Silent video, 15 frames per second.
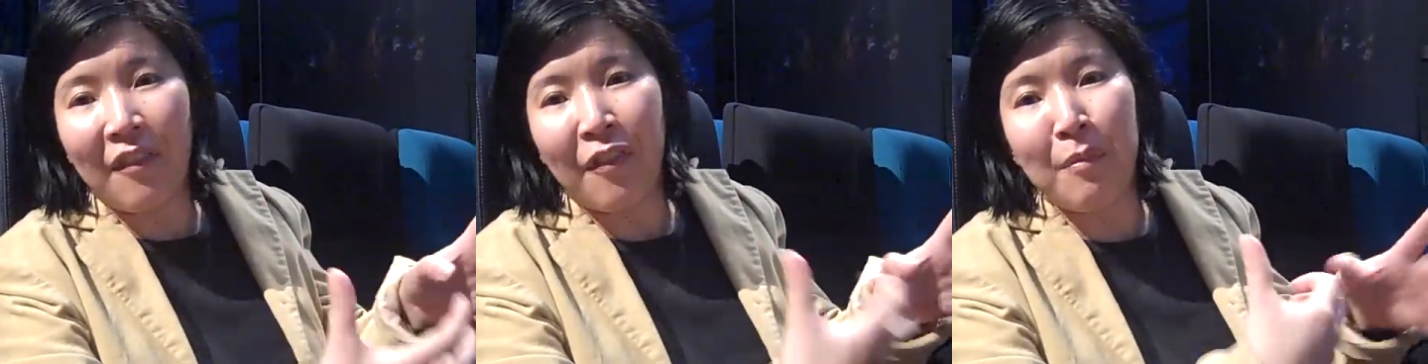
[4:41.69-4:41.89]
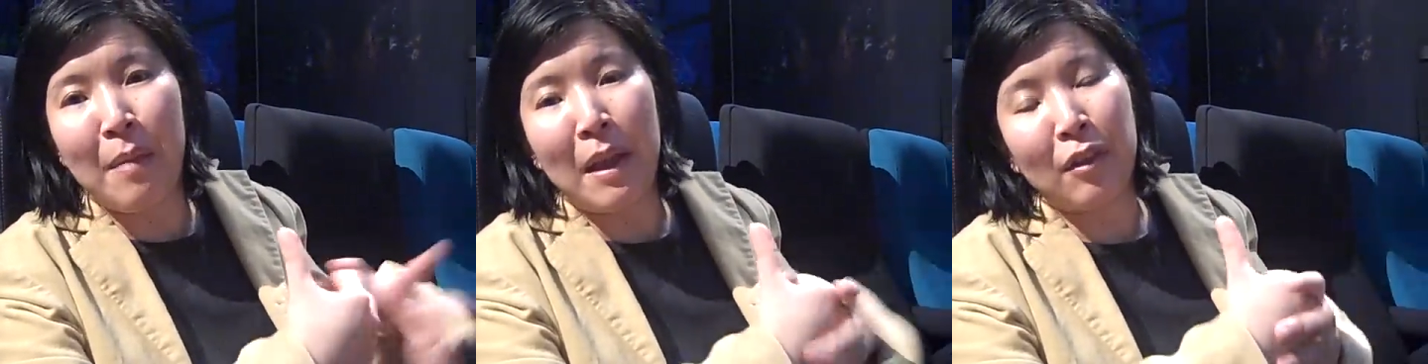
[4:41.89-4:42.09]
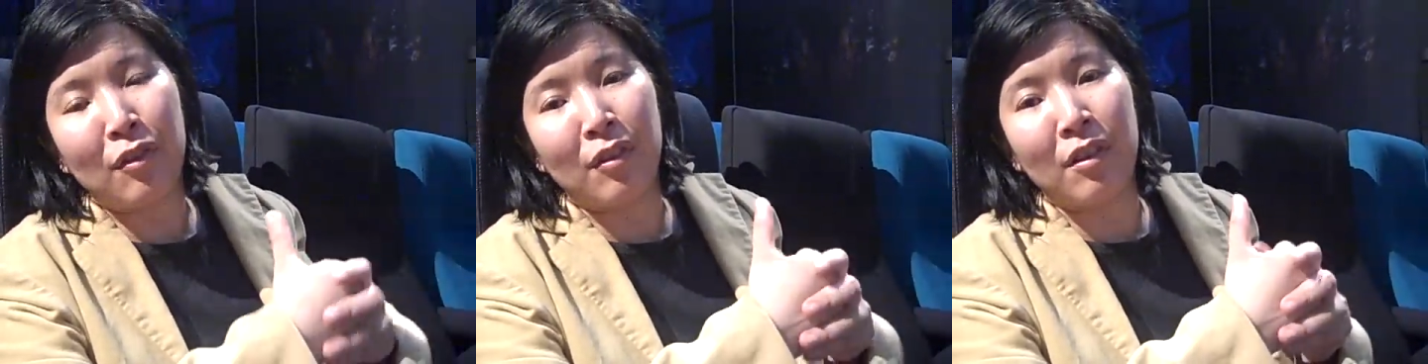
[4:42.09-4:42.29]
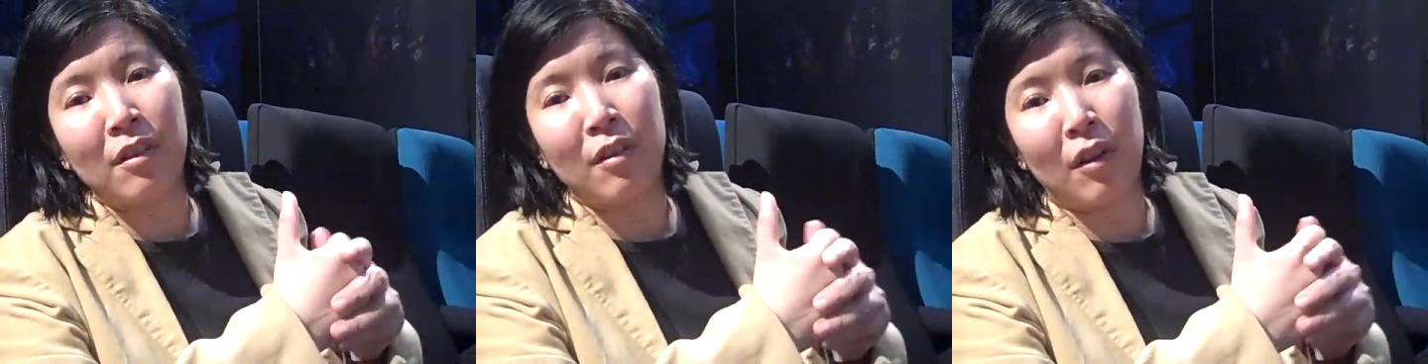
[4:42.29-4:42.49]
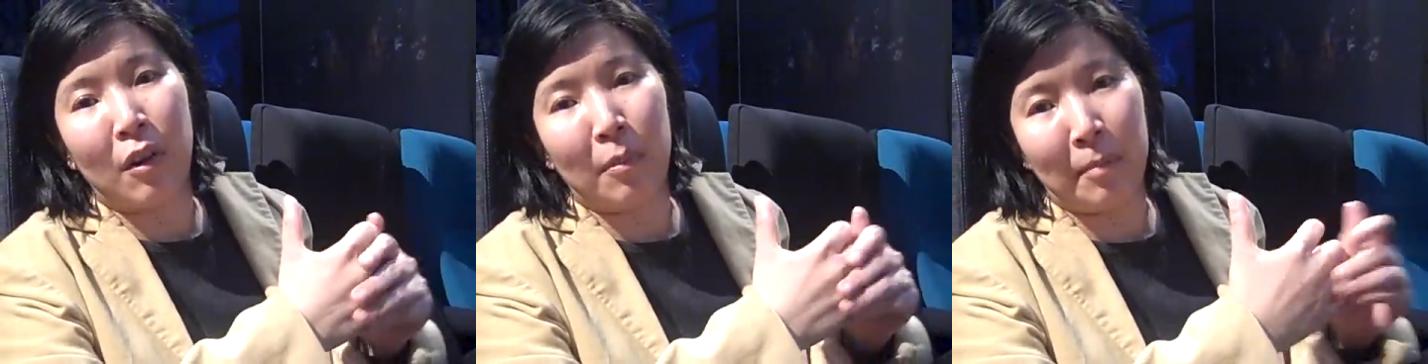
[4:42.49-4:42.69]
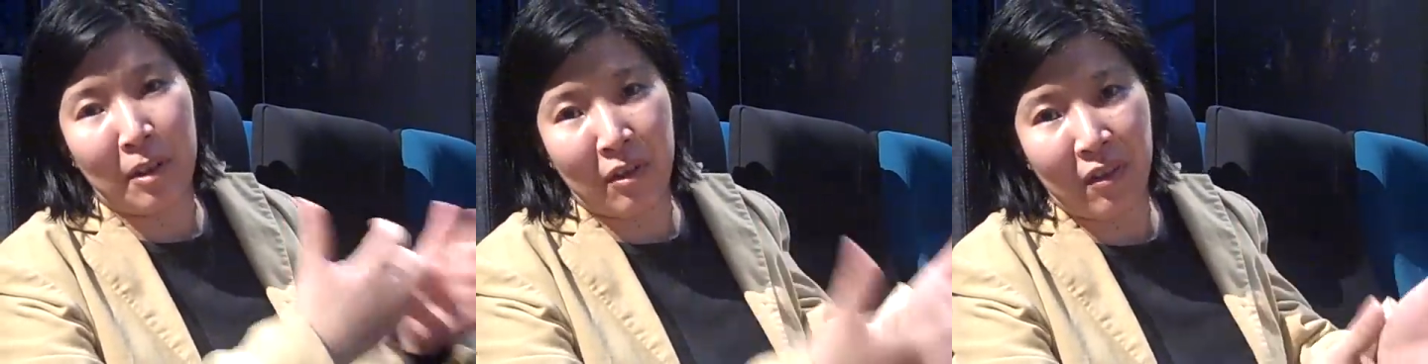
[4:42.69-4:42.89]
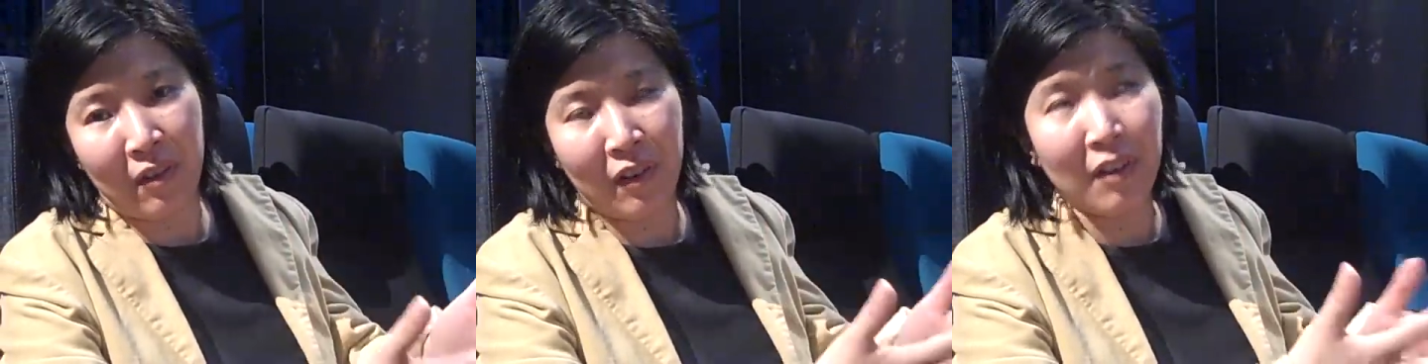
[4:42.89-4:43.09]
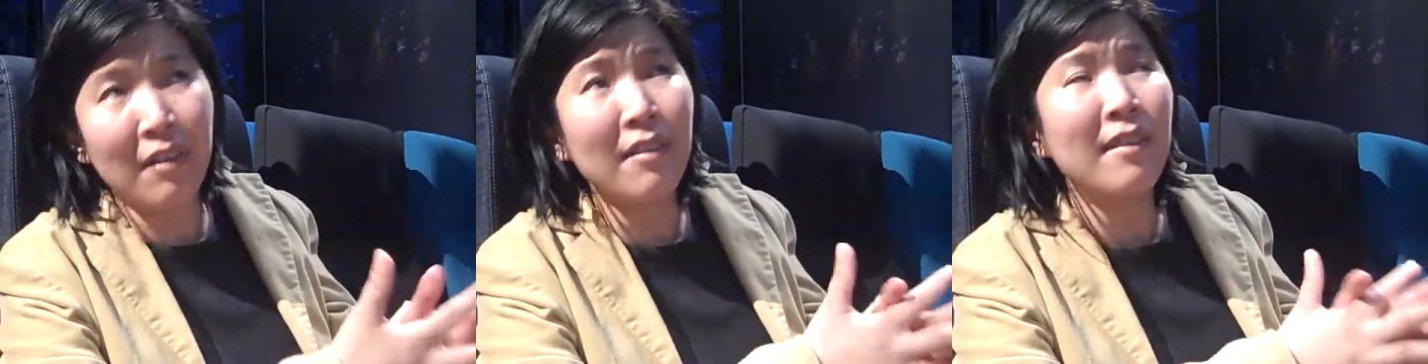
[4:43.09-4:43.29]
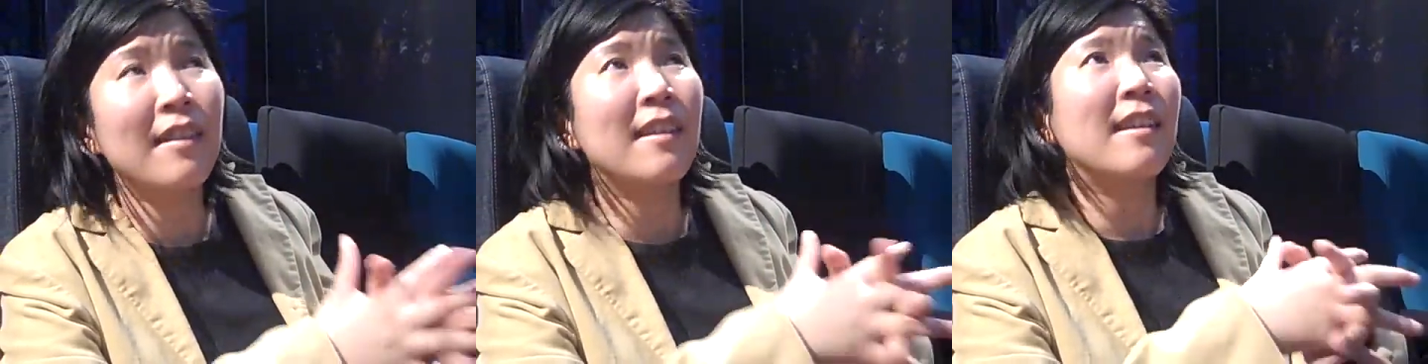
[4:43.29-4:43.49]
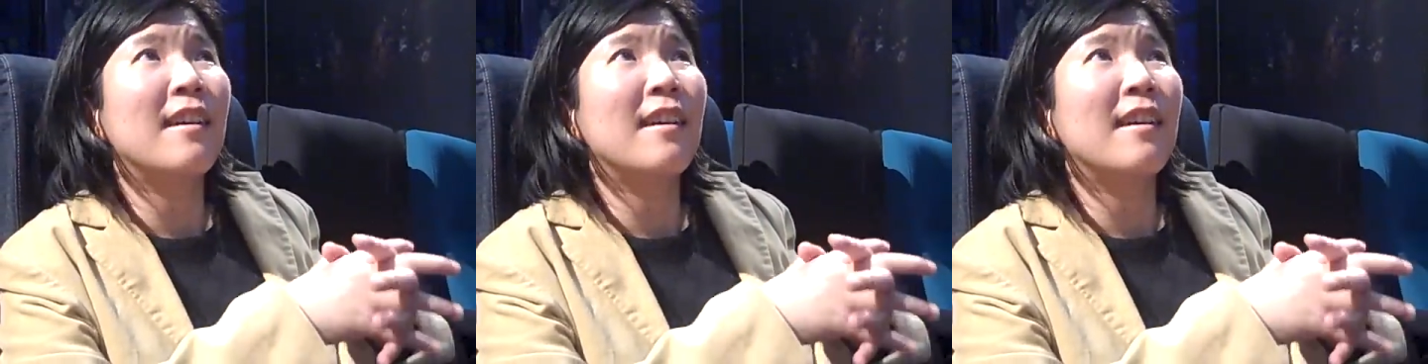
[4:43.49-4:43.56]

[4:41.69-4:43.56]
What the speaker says: information or material.